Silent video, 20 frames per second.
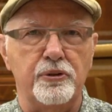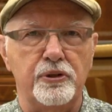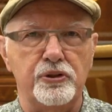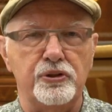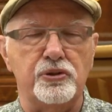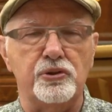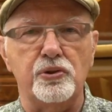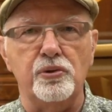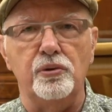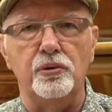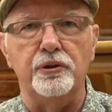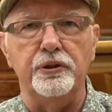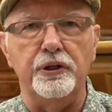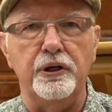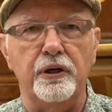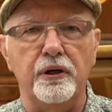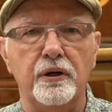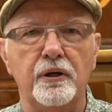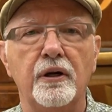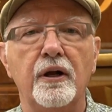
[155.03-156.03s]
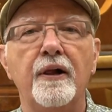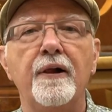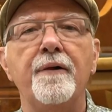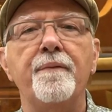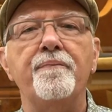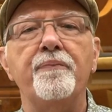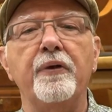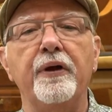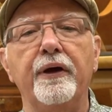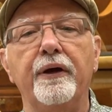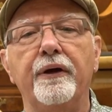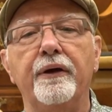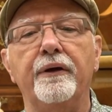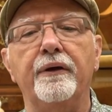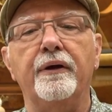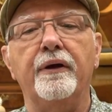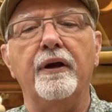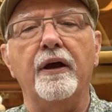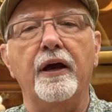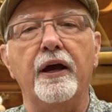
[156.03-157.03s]
to the school here
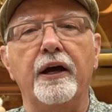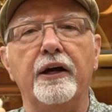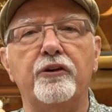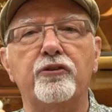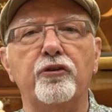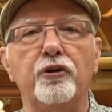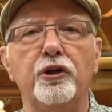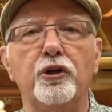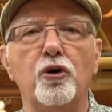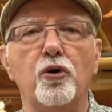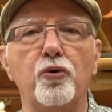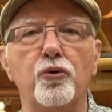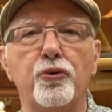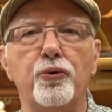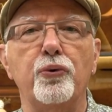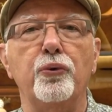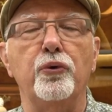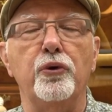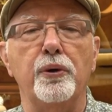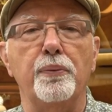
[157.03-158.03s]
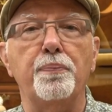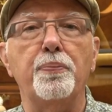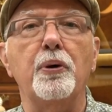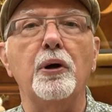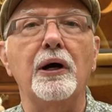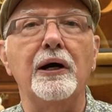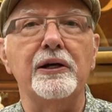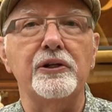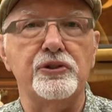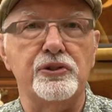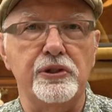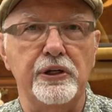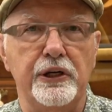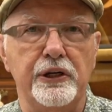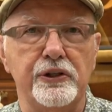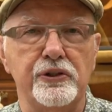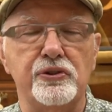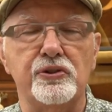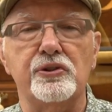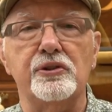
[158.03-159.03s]
and actually go through the
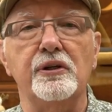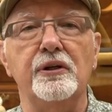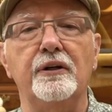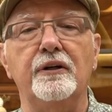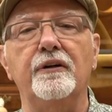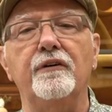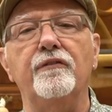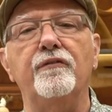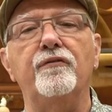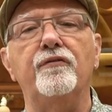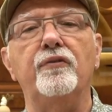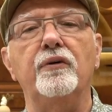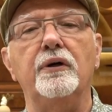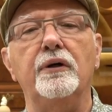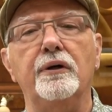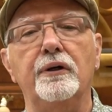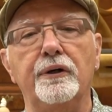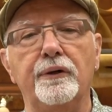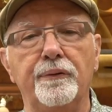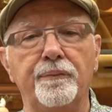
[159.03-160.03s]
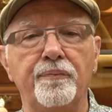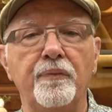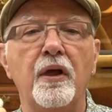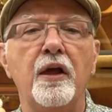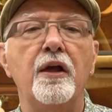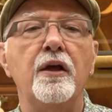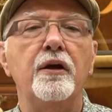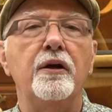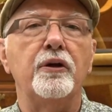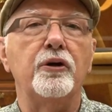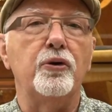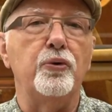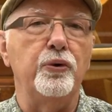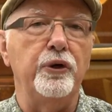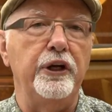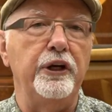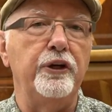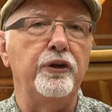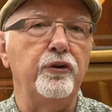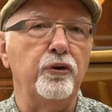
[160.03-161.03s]
process of
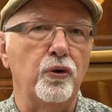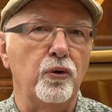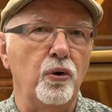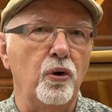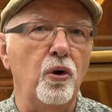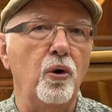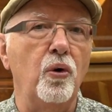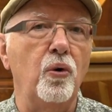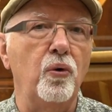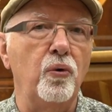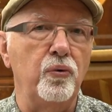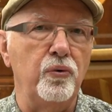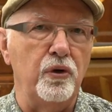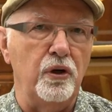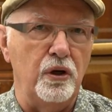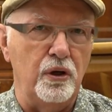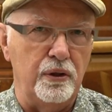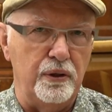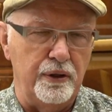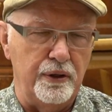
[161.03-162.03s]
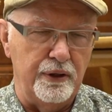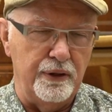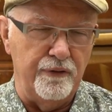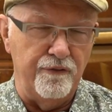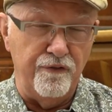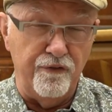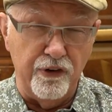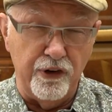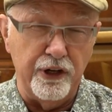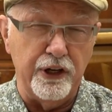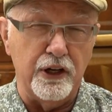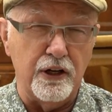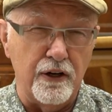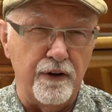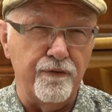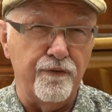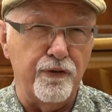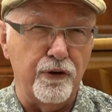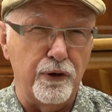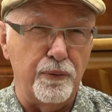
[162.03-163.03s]
creating their own very
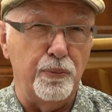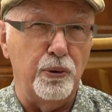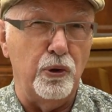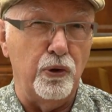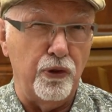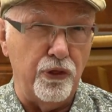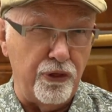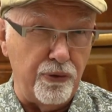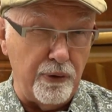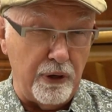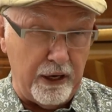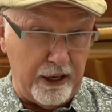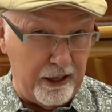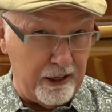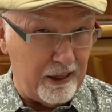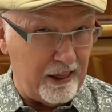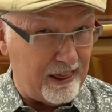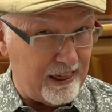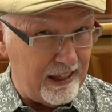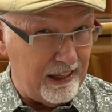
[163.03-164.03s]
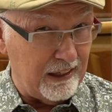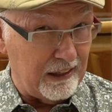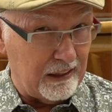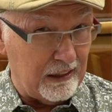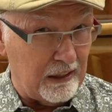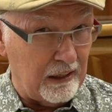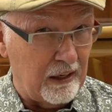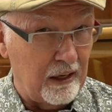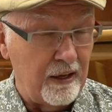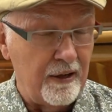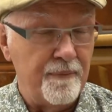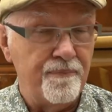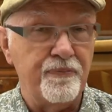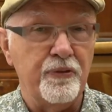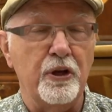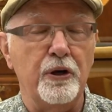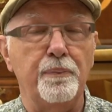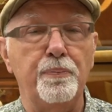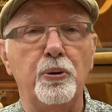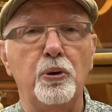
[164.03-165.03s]
comfortable and thin
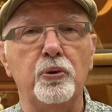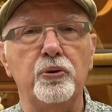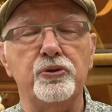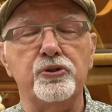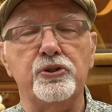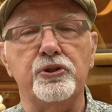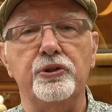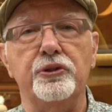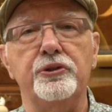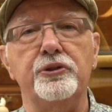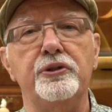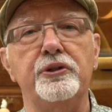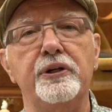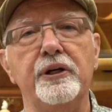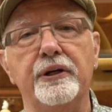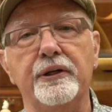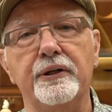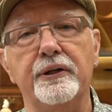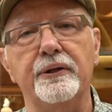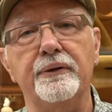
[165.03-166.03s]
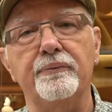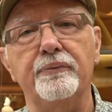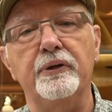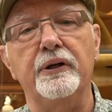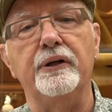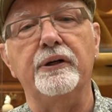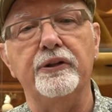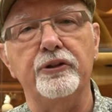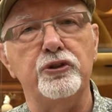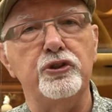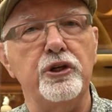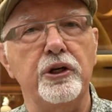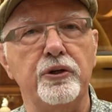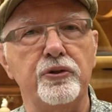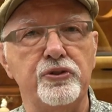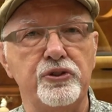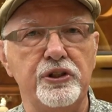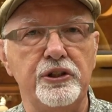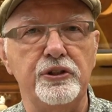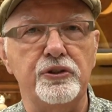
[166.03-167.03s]
upholstered chair
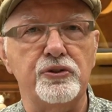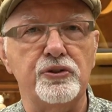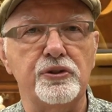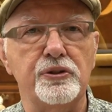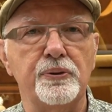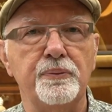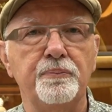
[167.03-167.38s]
seats.